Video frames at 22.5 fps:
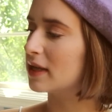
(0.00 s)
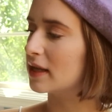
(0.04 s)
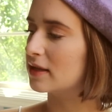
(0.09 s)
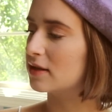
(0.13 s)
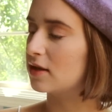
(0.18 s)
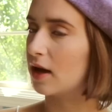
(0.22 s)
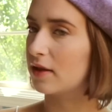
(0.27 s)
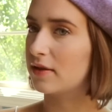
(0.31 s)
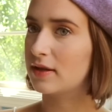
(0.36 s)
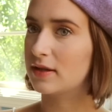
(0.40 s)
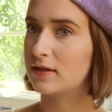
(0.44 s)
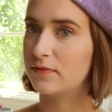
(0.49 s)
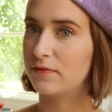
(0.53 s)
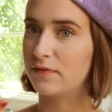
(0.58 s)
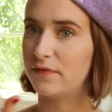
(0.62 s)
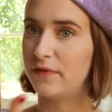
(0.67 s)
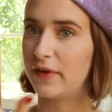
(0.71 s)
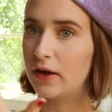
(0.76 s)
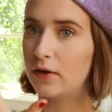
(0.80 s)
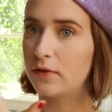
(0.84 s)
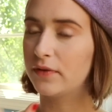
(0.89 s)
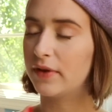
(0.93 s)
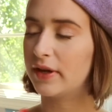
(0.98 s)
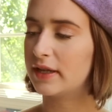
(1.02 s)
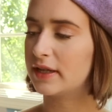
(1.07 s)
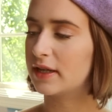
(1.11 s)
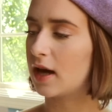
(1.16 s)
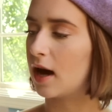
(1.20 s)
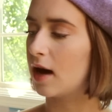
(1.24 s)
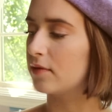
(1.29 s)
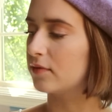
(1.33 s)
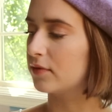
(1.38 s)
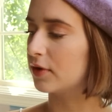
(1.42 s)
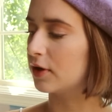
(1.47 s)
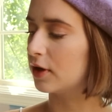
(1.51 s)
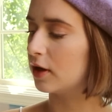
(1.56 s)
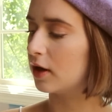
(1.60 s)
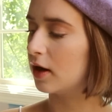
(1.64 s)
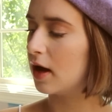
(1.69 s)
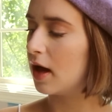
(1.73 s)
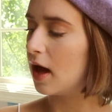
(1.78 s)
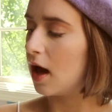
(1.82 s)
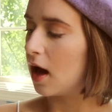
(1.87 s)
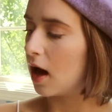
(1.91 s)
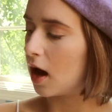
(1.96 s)
It's got this velvet cover,
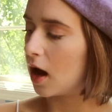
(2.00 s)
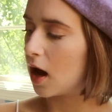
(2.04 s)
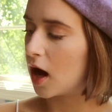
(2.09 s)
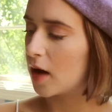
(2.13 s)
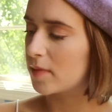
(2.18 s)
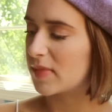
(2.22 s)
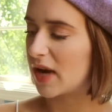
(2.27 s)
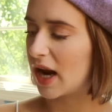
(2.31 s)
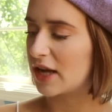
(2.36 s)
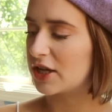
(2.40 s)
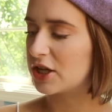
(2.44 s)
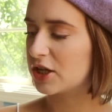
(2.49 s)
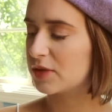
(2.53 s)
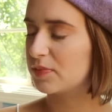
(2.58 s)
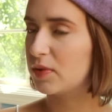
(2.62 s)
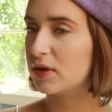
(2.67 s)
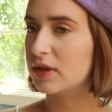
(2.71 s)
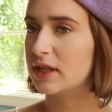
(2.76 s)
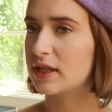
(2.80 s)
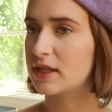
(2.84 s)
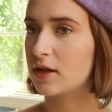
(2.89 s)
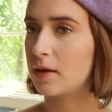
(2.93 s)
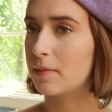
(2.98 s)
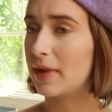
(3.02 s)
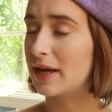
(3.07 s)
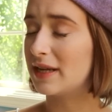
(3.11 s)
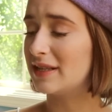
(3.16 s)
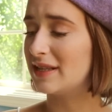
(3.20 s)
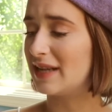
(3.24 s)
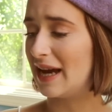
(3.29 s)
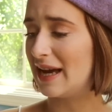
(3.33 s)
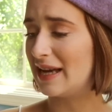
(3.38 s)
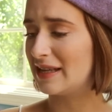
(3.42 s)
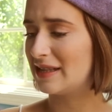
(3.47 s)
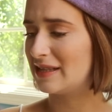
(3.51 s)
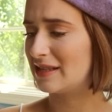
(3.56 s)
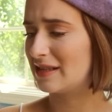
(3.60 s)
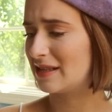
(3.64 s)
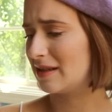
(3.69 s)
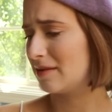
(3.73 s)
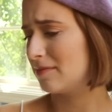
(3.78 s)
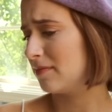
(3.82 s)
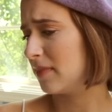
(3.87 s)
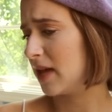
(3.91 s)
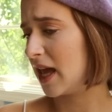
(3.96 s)
and I just put this on my
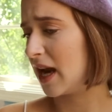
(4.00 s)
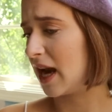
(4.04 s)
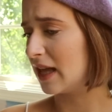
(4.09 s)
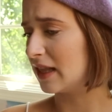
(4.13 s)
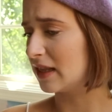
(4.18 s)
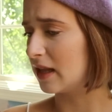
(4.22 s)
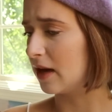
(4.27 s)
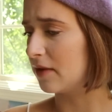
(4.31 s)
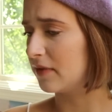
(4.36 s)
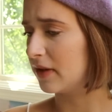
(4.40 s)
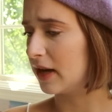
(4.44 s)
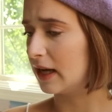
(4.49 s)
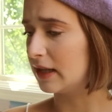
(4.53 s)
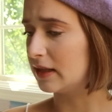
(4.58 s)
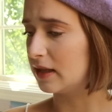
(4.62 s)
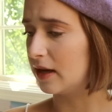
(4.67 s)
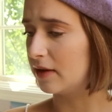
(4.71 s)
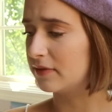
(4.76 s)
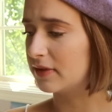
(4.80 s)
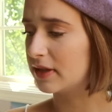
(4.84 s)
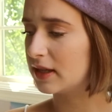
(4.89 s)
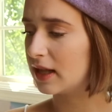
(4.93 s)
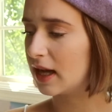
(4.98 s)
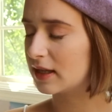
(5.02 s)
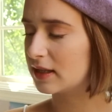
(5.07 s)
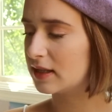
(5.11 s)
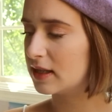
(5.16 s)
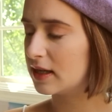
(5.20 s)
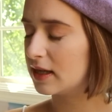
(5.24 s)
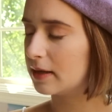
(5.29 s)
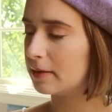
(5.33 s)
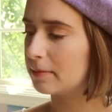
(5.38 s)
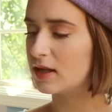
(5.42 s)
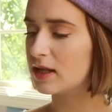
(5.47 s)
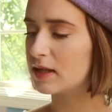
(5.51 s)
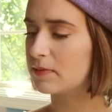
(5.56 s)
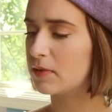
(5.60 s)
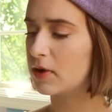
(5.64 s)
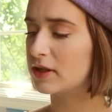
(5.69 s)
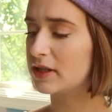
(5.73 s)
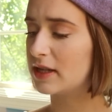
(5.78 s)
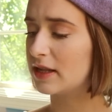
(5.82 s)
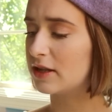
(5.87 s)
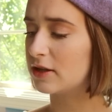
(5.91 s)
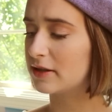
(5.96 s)
desk, and I love it. I love collecting these
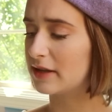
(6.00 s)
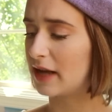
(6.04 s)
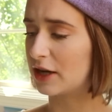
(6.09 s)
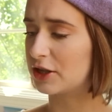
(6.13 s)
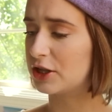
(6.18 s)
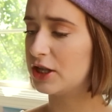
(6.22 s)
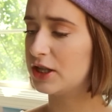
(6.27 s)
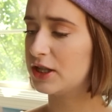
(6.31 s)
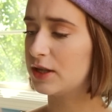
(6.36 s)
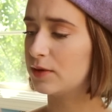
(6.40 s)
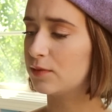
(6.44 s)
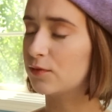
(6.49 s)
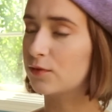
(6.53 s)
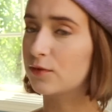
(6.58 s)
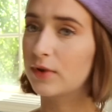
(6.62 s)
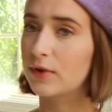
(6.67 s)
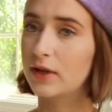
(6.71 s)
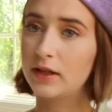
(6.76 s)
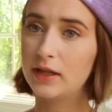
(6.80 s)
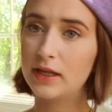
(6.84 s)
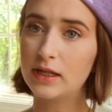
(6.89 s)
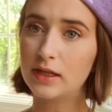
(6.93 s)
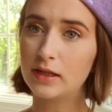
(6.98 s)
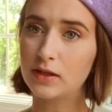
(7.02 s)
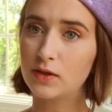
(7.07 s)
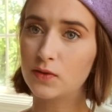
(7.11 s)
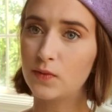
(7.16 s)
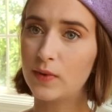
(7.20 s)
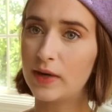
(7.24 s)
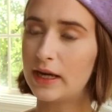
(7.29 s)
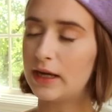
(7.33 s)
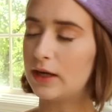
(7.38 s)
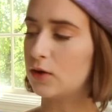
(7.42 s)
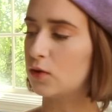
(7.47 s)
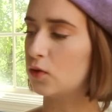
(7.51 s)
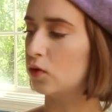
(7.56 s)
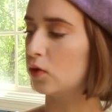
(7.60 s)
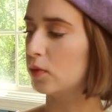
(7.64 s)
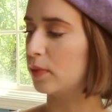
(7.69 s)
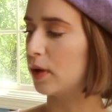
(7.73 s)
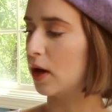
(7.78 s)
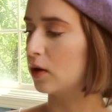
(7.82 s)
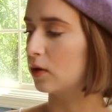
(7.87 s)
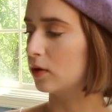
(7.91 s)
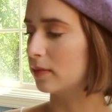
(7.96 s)
books, and there's actually some really sweet, cool
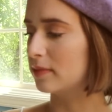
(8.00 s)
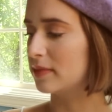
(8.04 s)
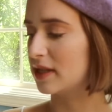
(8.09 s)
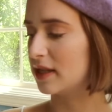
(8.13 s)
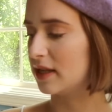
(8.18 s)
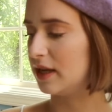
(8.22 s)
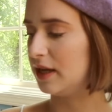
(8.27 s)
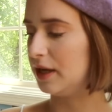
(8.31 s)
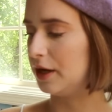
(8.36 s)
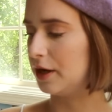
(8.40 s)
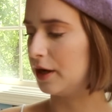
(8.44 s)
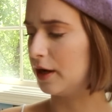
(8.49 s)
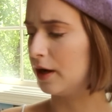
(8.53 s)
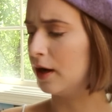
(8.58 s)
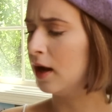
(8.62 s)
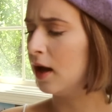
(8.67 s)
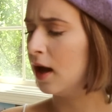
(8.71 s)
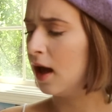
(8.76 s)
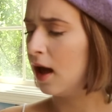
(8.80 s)
poems in here.